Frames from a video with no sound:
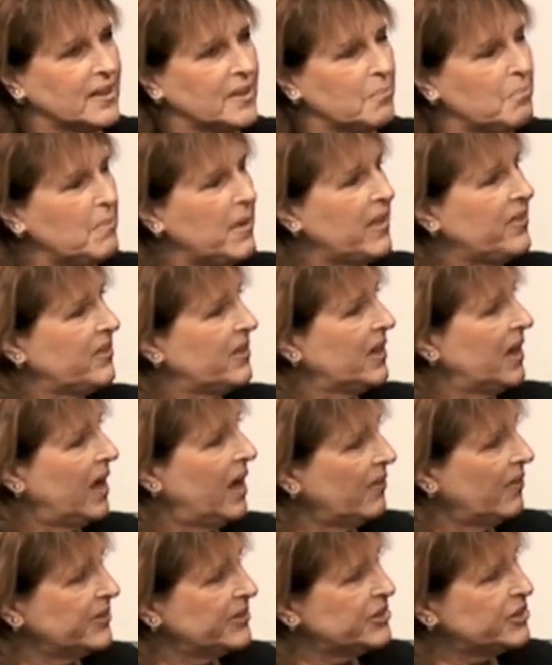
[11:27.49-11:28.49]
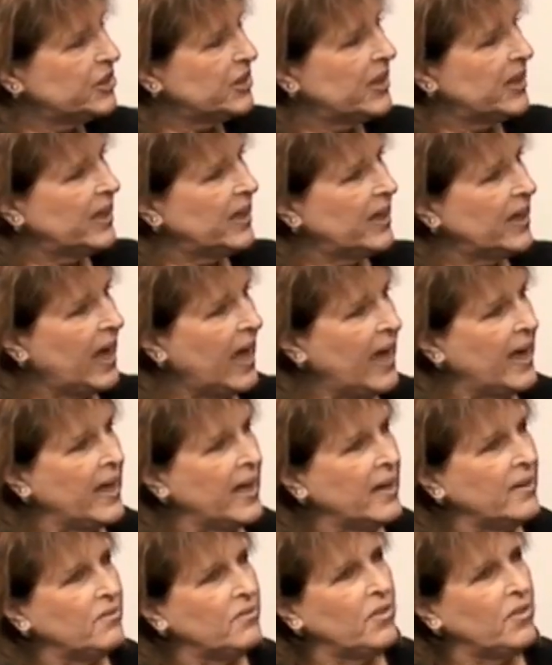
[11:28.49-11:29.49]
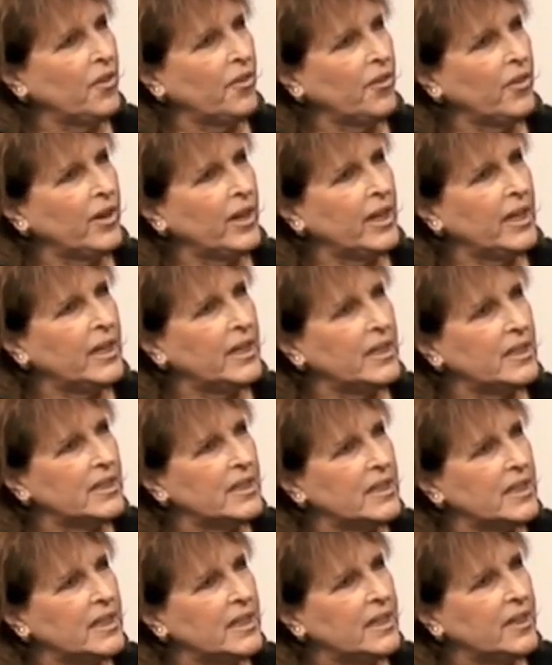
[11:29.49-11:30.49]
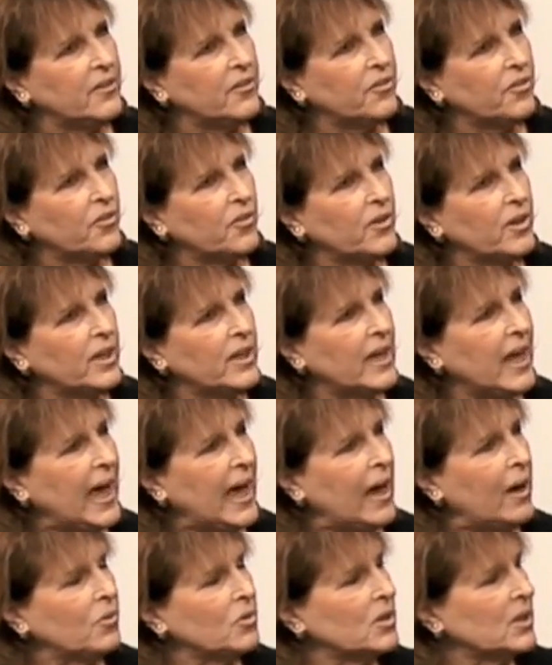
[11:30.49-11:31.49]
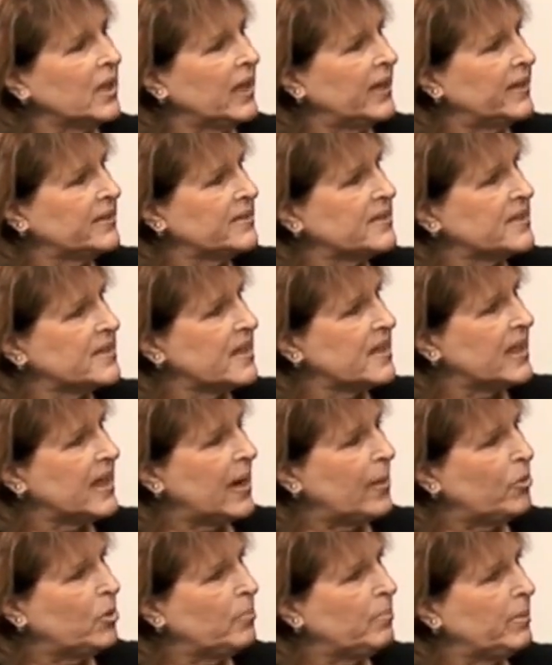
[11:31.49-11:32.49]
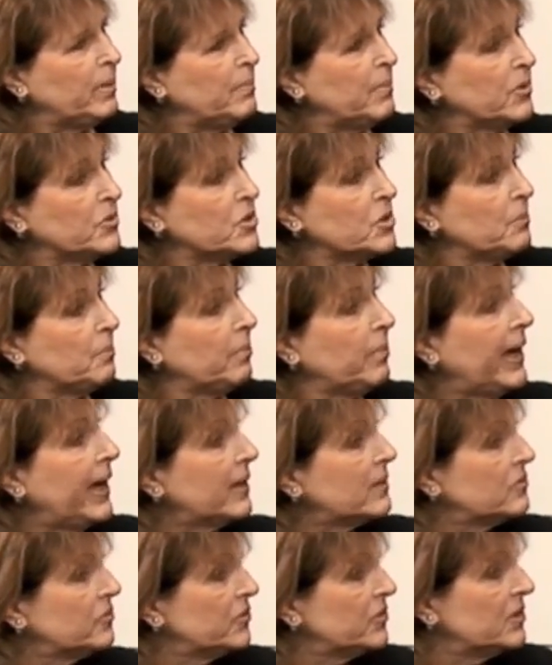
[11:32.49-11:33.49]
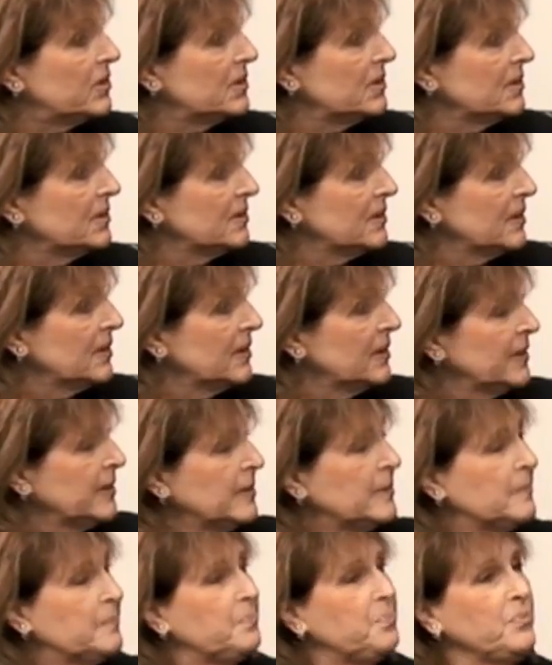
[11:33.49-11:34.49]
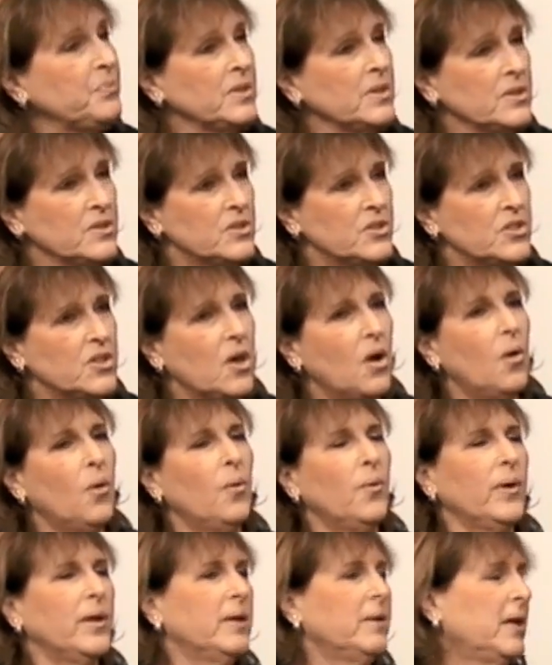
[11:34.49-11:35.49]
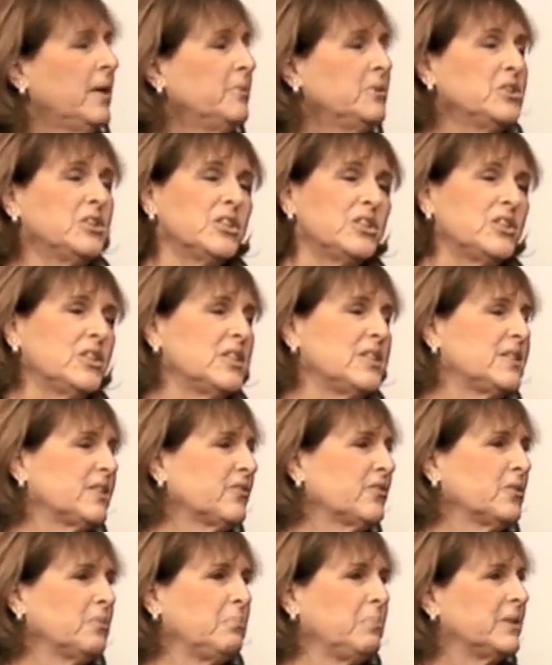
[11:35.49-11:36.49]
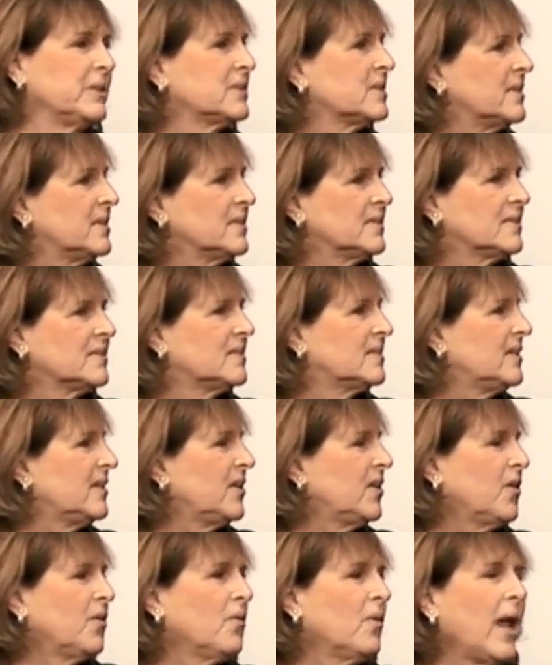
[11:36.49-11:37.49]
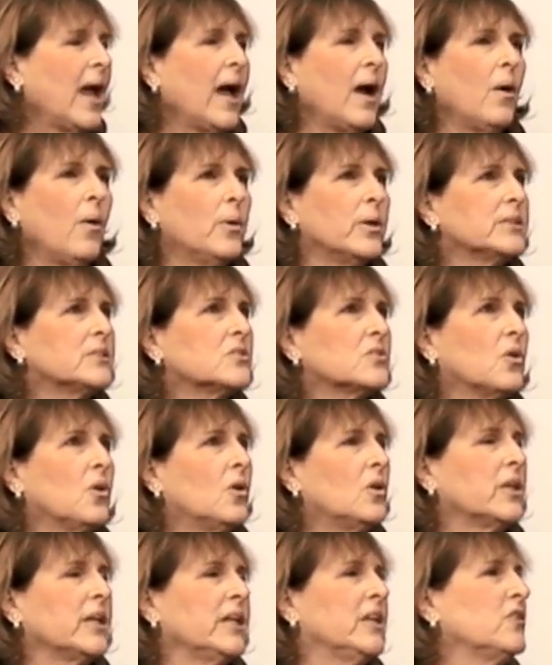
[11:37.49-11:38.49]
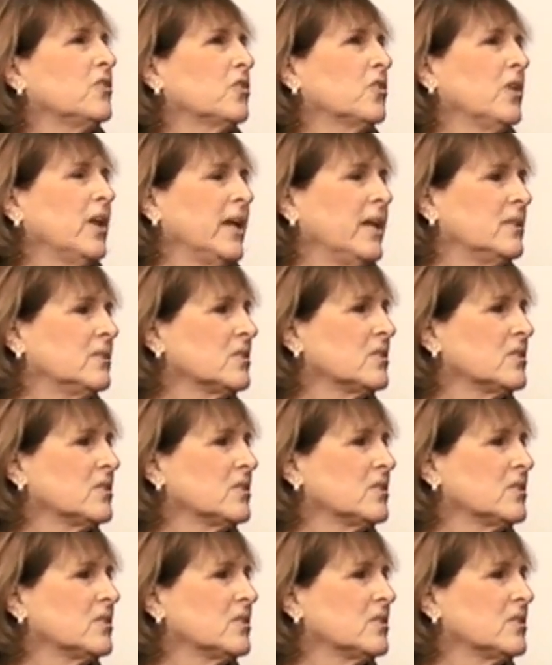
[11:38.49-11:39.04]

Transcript: methodology and very different outlets that would be most impactful. So it was just a different business. Now it's all internet and